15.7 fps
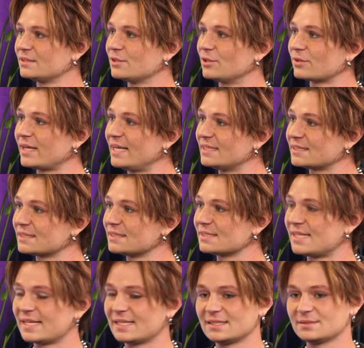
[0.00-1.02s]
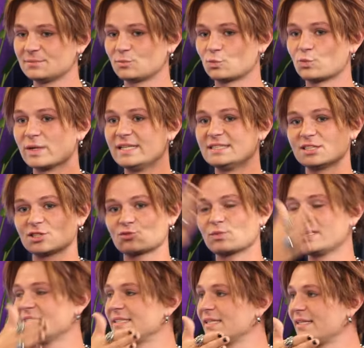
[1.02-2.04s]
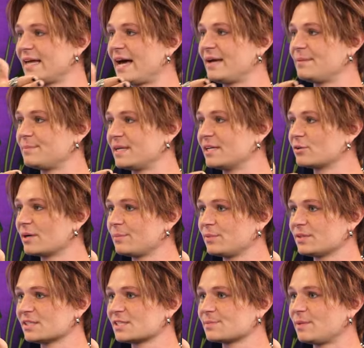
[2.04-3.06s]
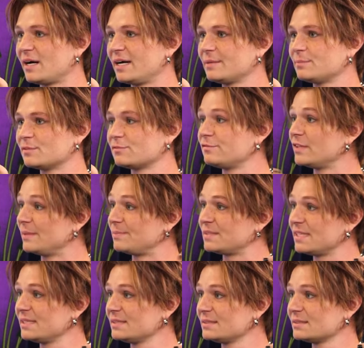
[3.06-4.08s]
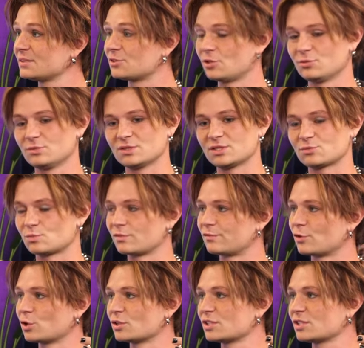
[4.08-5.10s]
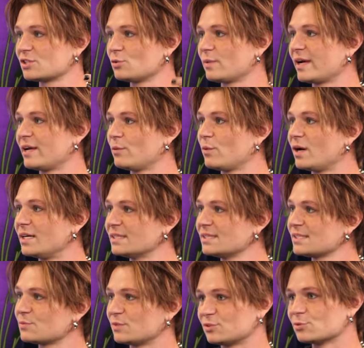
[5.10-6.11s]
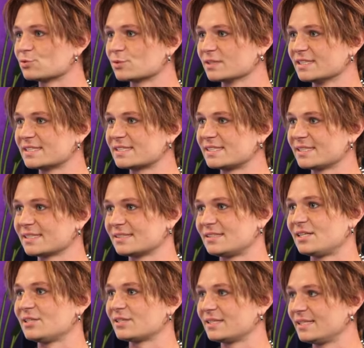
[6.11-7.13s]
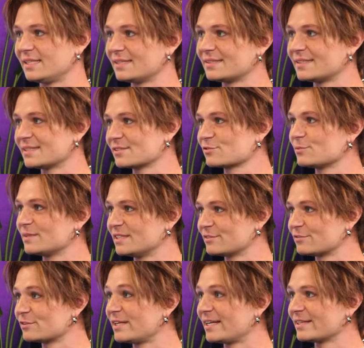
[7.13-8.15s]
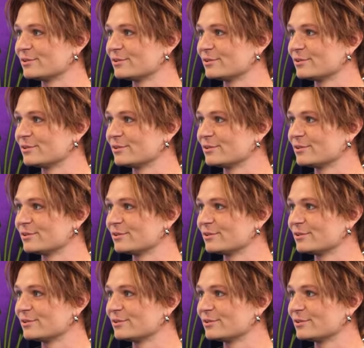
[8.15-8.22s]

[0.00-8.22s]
locations, they just redid that mini ramp with the spine, but flipped it. So it was reversed the way it was, which was really sick, because now you could hit things from a different